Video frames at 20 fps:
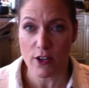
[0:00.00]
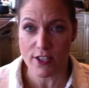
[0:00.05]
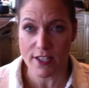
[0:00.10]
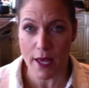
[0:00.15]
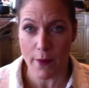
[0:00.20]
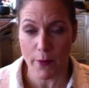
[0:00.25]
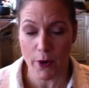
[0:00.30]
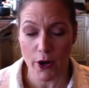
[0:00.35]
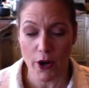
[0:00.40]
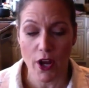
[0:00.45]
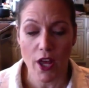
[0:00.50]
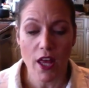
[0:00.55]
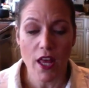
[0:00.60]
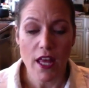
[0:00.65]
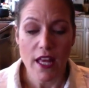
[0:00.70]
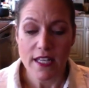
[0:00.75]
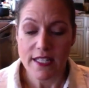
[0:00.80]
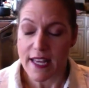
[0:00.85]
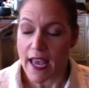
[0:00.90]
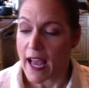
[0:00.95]
summer,
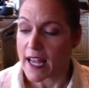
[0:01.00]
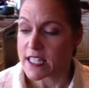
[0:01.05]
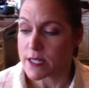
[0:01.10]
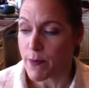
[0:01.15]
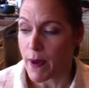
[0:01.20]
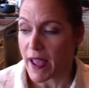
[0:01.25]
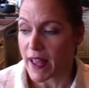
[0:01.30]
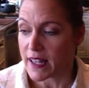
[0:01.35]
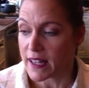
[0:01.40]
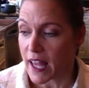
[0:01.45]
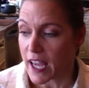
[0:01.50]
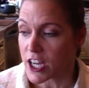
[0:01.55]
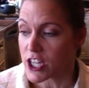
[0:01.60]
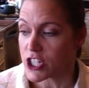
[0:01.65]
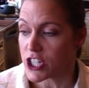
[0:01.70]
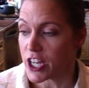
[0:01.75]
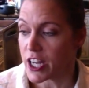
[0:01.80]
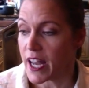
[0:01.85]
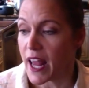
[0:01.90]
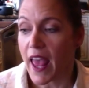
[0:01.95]
to add to my
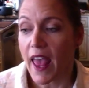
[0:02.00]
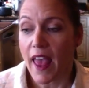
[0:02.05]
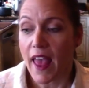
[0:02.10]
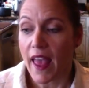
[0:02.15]
collection.